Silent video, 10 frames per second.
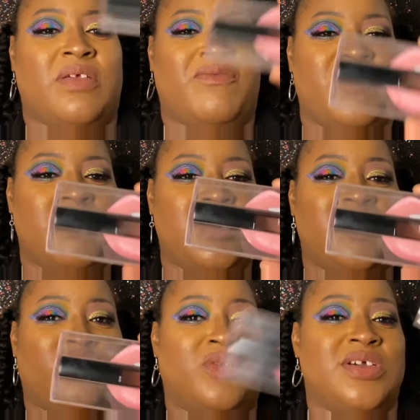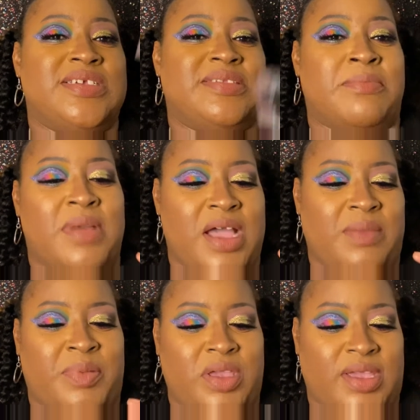Feminist was my
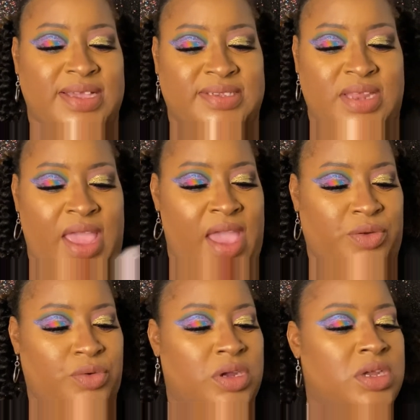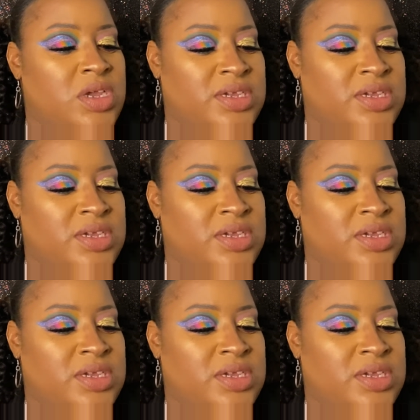pick as an add-on.